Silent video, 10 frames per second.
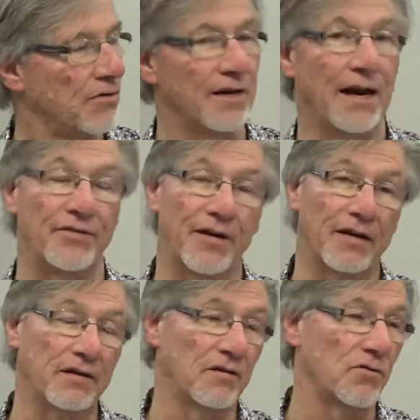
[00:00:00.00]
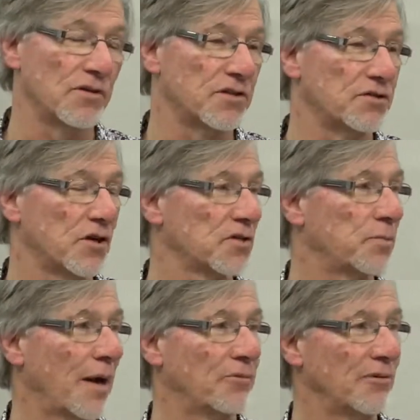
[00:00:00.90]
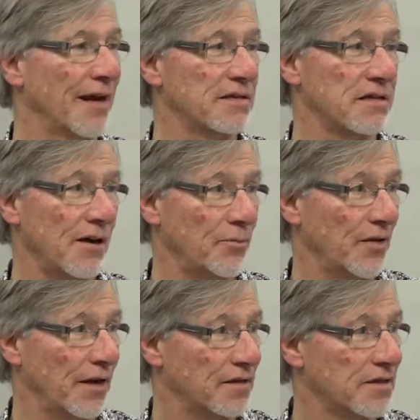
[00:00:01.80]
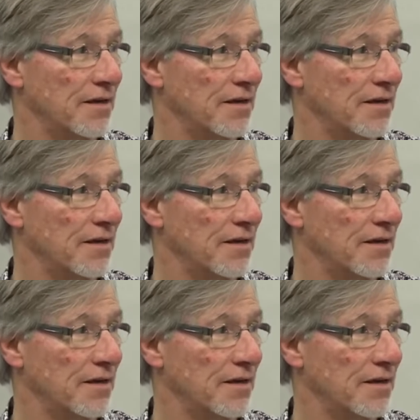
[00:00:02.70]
And I think, of course, the church probably hasn't helped things.